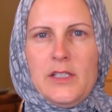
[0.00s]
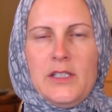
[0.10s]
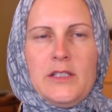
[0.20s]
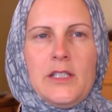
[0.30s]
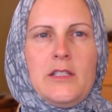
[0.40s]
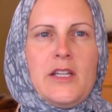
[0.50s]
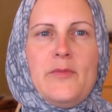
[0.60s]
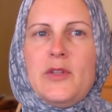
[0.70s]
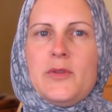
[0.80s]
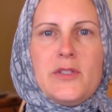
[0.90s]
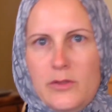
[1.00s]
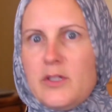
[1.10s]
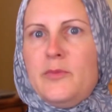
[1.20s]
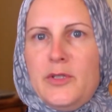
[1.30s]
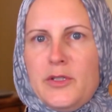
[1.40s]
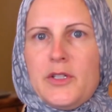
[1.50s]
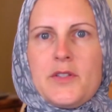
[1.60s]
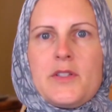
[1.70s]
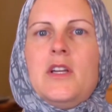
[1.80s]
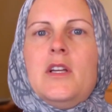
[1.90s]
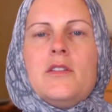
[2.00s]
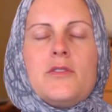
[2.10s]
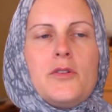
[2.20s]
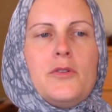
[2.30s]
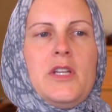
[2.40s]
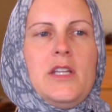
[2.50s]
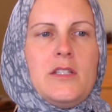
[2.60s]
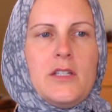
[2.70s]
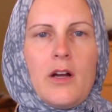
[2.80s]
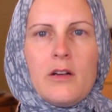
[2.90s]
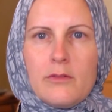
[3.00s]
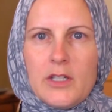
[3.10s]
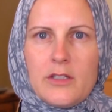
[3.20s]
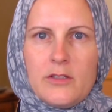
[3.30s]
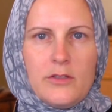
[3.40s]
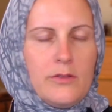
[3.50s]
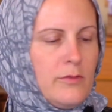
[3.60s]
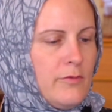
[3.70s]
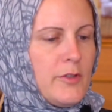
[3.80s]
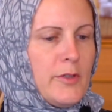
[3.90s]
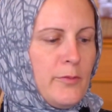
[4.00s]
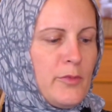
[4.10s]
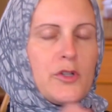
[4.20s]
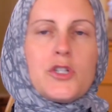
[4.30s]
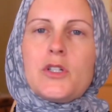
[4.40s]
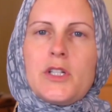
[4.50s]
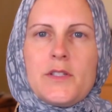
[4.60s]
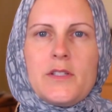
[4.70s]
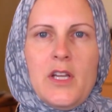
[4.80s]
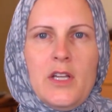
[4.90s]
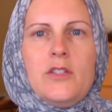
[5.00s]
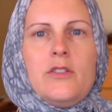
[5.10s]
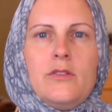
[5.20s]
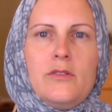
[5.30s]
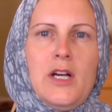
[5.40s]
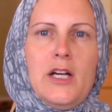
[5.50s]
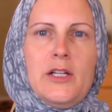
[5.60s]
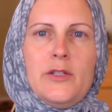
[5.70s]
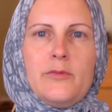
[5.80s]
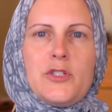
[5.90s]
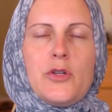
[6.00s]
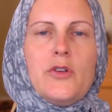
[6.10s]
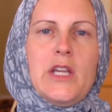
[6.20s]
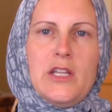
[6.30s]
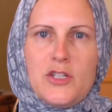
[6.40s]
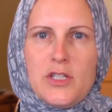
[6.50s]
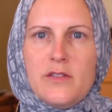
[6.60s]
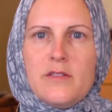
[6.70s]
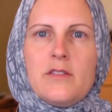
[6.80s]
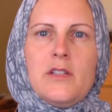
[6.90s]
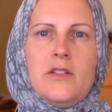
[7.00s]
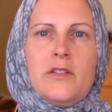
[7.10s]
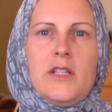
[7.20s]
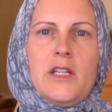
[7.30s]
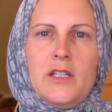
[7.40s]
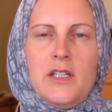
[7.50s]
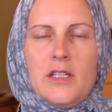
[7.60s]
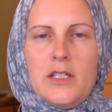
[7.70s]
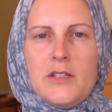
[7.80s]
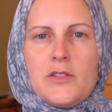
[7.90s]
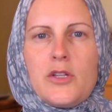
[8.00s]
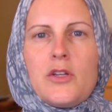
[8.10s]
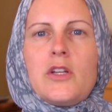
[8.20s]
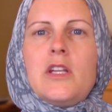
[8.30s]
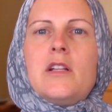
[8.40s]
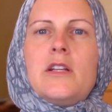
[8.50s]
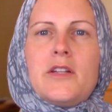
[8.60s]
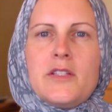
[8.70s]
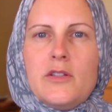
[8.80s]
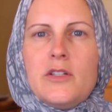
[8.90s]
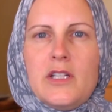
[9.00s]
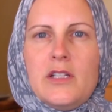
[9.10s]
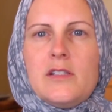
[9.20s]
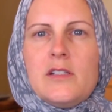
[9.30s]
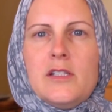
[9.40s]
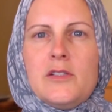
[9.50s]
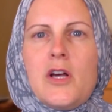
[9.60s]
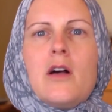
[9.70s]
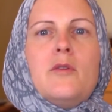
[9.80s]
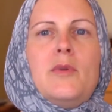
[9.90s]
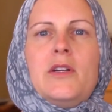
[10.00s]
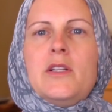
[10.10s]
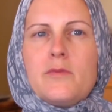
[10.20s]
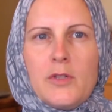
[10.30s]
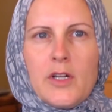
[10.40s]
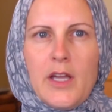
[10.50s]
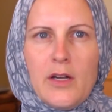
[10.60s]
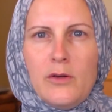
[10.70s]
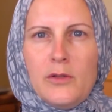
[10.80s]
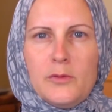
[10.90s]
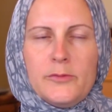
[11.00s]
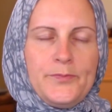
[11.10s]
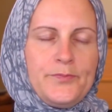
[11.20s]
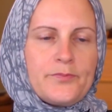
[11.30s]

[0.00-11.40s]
And at that time, there was no computers. So he did artwork for brochures to show the engines and all that. And he had security clearance. He couldn't talk about his work at home.